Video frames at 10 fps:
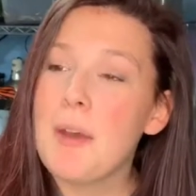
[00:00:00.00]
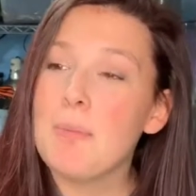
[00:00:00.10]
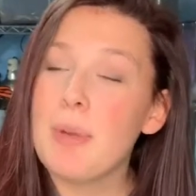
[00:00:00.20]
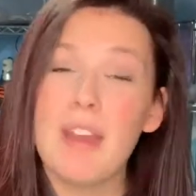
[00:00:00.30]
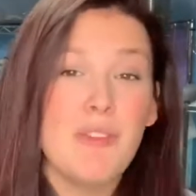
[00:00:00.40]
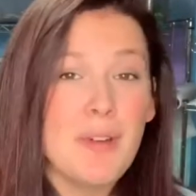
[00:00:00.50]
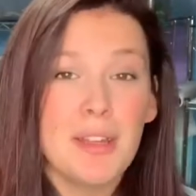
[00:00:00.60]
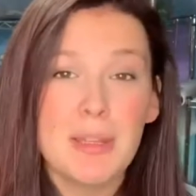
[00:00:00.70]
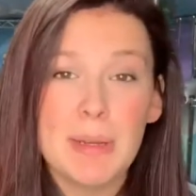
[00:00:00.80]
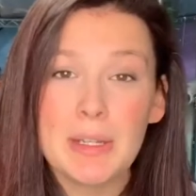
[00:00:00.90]
But if you
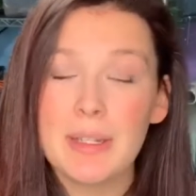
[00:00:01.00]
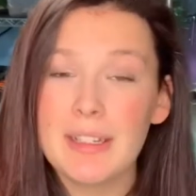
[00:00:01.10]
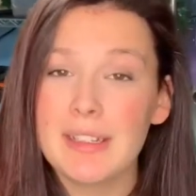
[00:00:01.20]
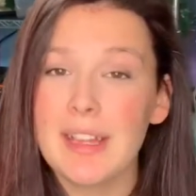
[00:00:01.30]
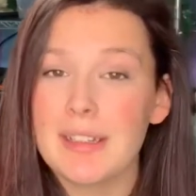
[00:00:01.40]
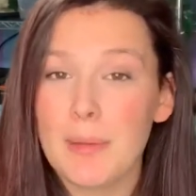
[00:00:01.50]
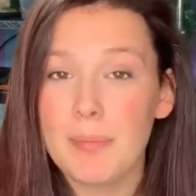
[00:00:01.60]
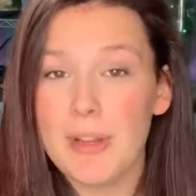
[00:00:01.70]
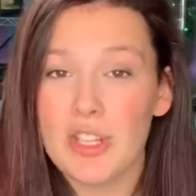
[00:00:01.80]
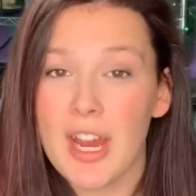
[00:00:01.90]
want to see my new little
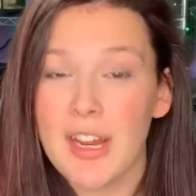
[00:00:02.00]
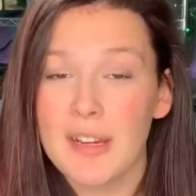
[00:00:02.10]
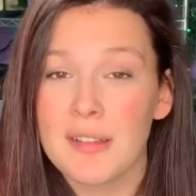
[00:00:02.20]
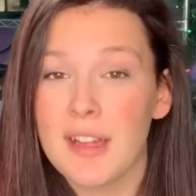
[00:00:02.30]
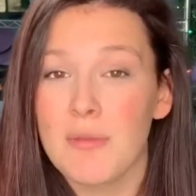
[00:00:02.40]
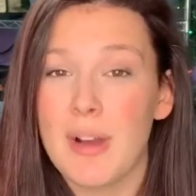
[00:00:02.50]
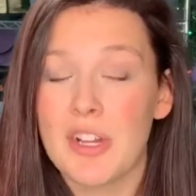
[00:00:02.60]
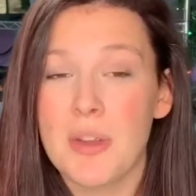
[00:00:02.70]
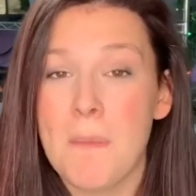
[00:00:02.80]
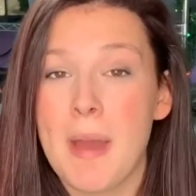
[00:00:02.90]
supplement jars,
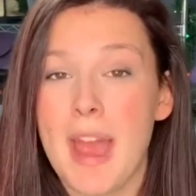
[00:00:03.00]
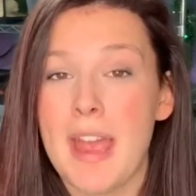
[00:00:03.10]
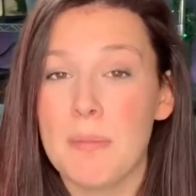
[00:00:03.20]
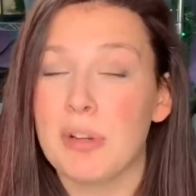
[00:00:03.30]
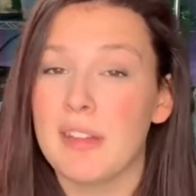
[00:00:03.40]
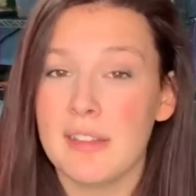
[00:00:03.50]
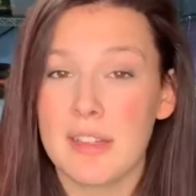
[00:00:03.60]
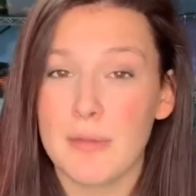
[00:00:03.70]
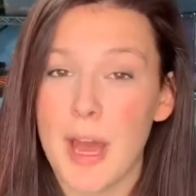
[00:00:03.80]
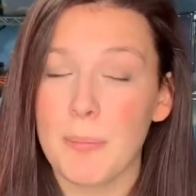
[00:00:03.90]
watch my
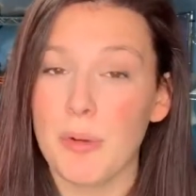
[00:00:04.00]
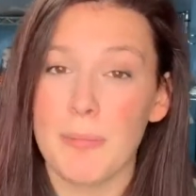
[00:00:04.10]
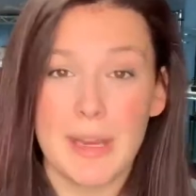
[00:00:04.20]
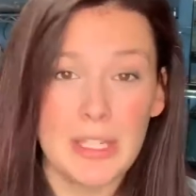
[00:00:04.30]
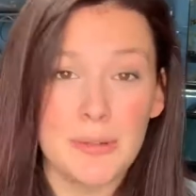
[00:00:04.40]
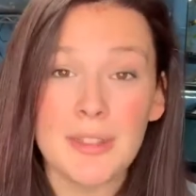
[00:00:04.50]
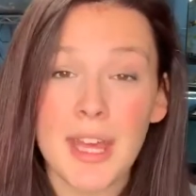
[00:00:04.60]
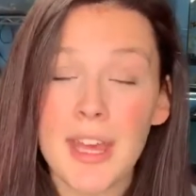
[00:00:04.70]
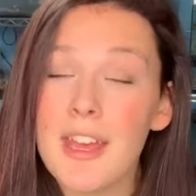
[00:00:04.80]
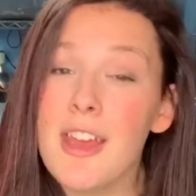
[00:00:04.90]
present swap with
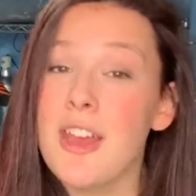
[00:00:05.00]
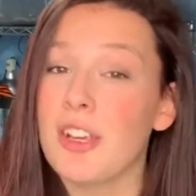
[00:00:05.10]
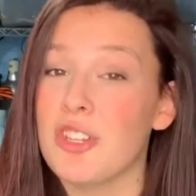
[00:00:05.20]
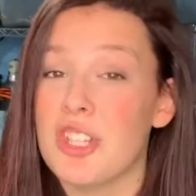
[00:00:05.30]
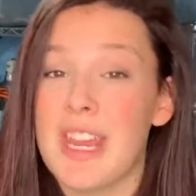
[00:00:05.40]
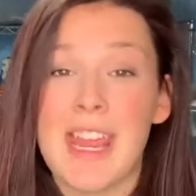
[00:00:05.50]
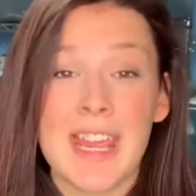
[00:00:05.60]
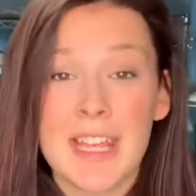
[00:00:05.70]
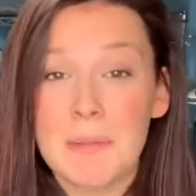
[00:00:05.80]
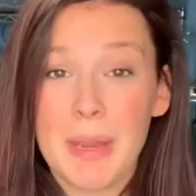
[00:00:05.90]
Medusa, because she
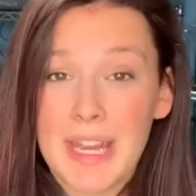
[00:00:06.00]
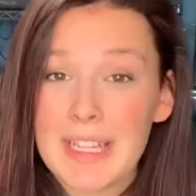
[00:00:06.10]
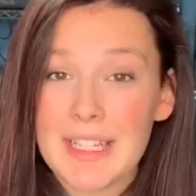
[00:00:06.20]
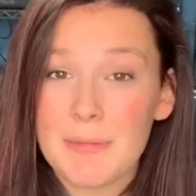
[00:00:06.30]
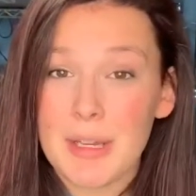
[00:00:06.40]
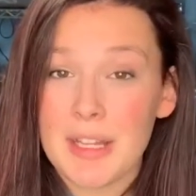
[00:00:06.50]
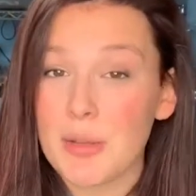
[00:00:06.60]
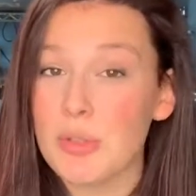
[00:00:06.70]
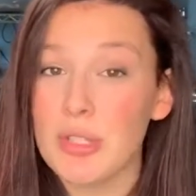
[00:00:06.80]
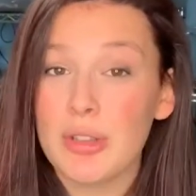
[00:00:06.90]
hand-painted me
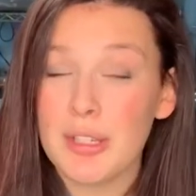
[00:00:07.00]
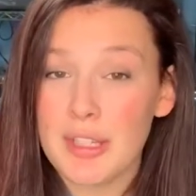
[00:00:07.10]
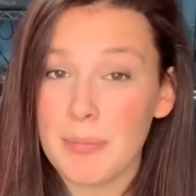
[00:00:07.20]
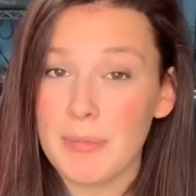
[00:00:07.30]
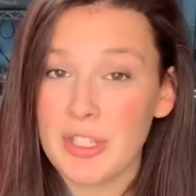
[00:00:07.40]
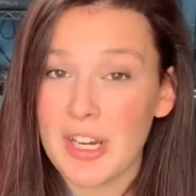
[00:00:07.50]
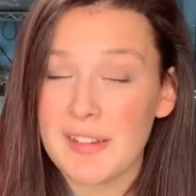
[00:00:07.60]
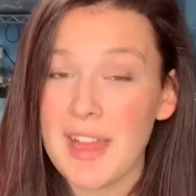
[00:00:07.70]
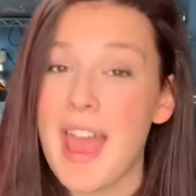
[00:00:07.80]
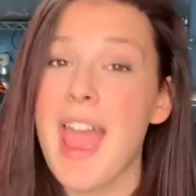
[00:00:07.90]
some cute little supplement
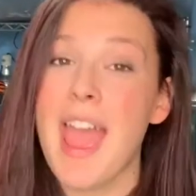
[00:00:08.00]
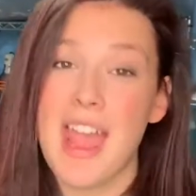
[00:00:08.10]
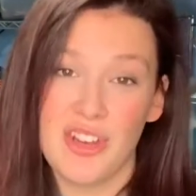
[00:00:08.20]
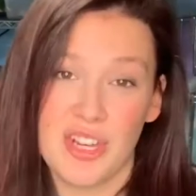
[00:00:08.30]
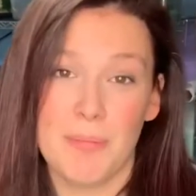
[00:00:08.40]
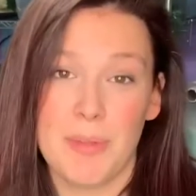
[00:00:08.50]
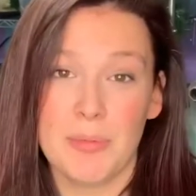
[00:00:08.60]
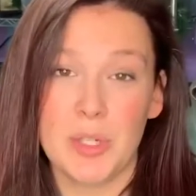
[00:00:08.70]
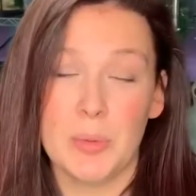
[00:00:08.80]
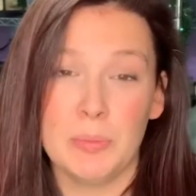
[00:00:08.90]
jars and shipped
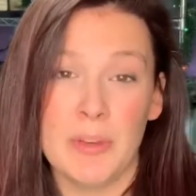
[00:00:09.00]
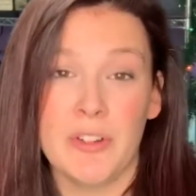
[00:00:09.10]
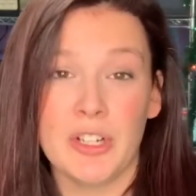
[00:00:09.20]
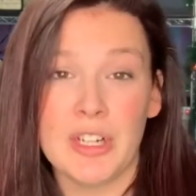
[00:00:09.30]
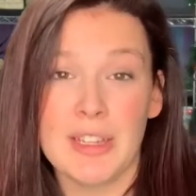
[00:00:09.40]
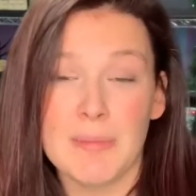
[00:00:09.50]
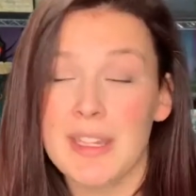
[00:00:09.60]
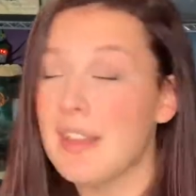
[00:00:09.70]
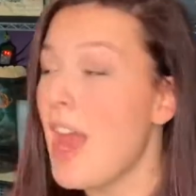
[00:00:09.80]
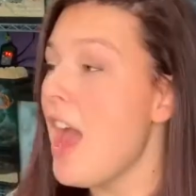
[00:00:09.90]
them to me for
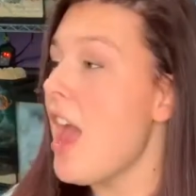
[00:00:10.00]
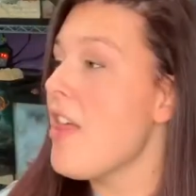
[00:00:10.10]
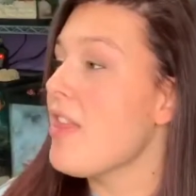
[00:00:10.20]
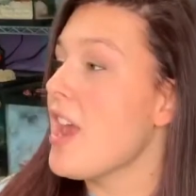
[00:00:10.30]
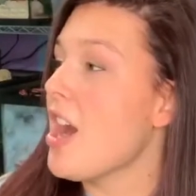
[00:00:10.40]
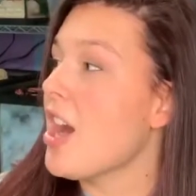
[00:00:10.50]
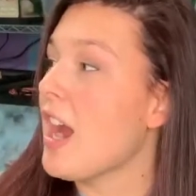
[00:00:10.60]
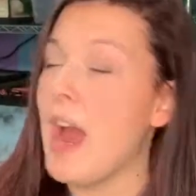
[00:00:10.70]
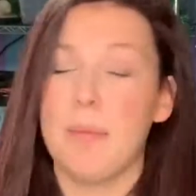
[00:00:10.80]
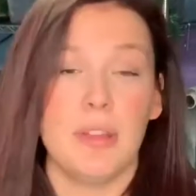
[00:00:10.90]
Christmas, and they are
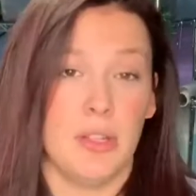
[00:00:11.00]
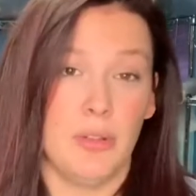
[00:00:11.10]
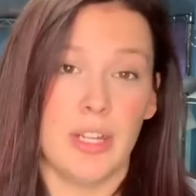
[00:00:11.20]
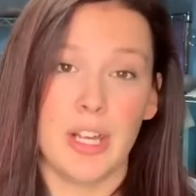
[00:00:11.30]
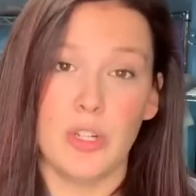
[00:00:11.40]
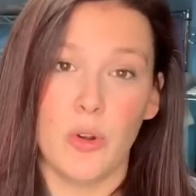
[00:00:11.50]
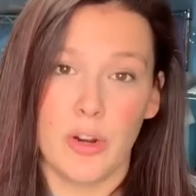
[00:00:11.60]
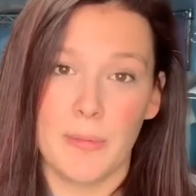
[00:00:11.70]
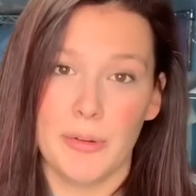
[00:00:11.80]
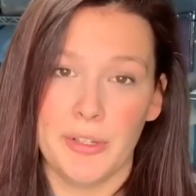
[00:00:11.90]
absolutely
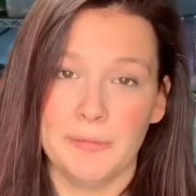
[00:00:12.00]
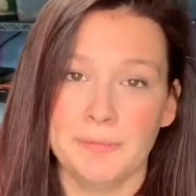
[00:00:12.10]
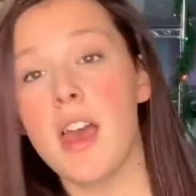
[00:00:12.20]
adorable.